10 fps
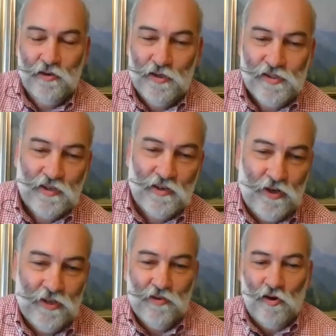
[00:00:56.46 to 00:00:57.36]
It's a
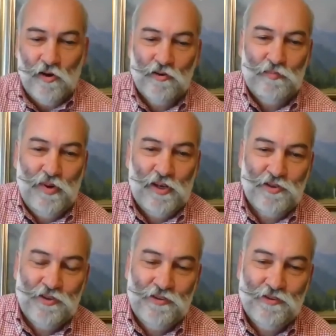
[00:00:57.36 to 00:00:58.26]
great honor and
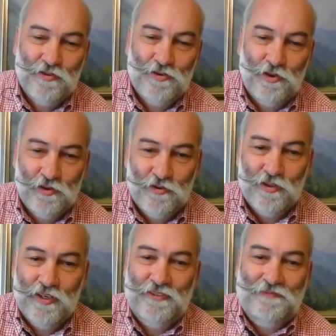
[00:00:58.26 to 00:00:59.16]
pleasure to join you today.